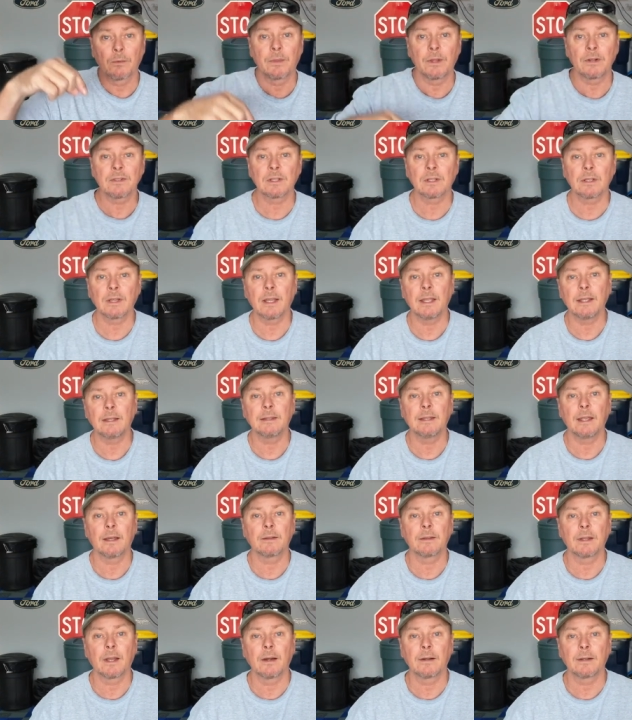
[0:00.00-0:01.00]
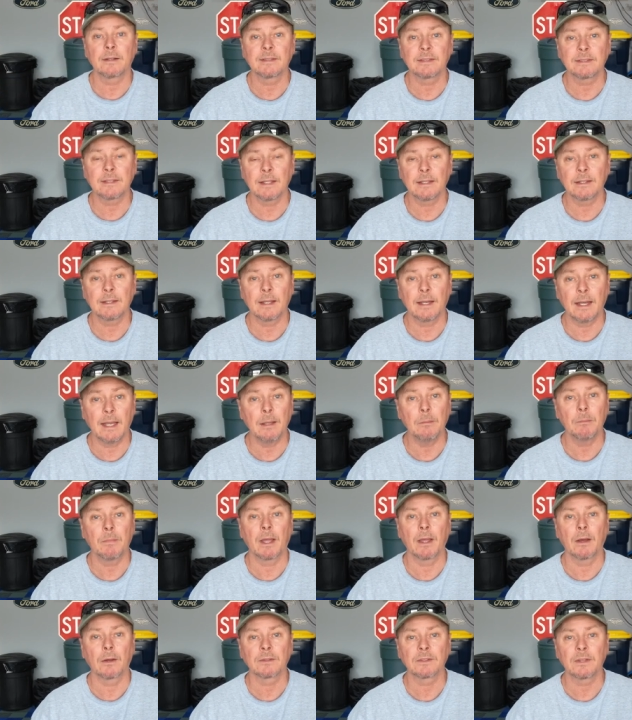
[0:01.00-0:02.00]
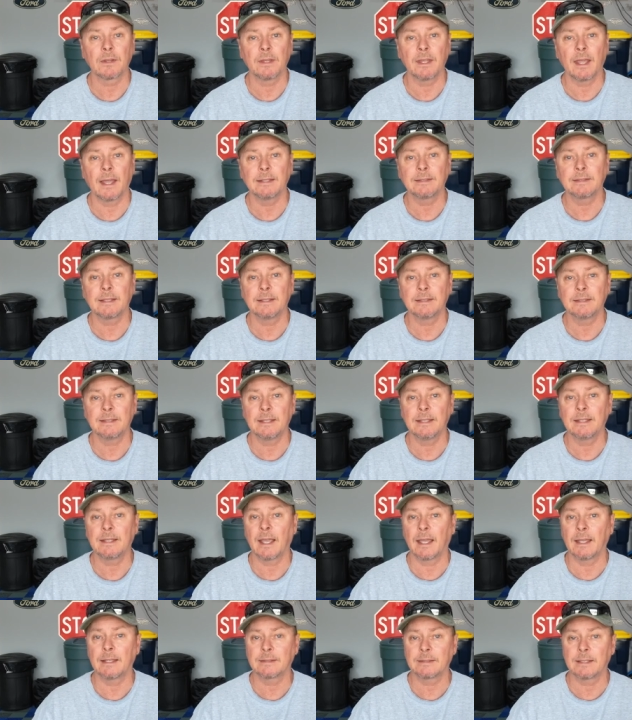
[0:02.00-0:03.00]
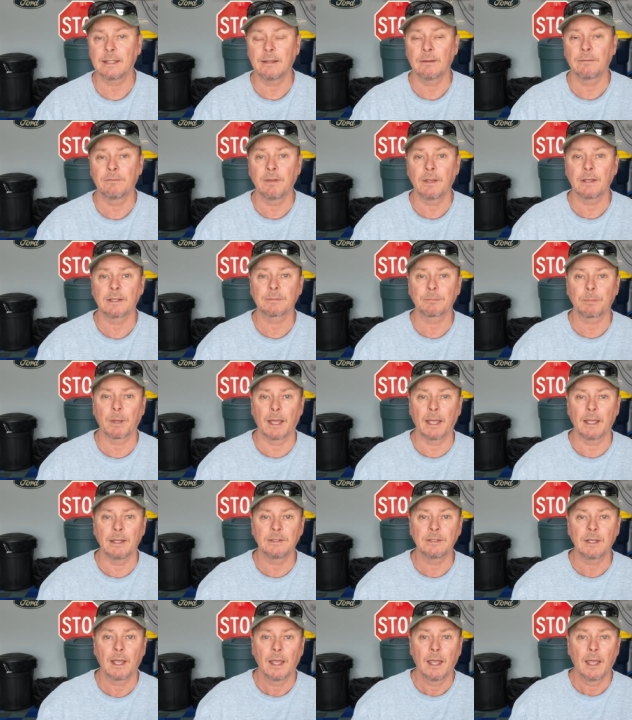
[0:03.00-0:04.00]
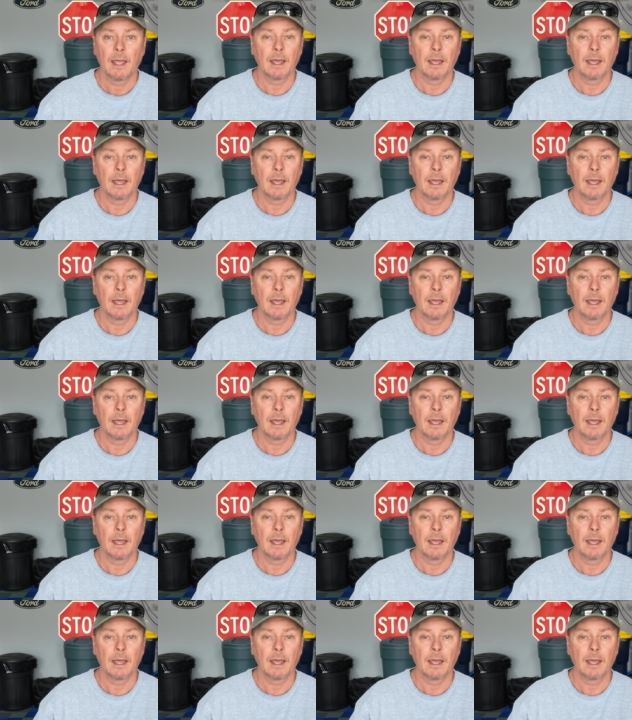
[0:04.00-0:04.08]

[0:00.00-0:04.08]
There's a link down there to send an email to the ACCKC events page,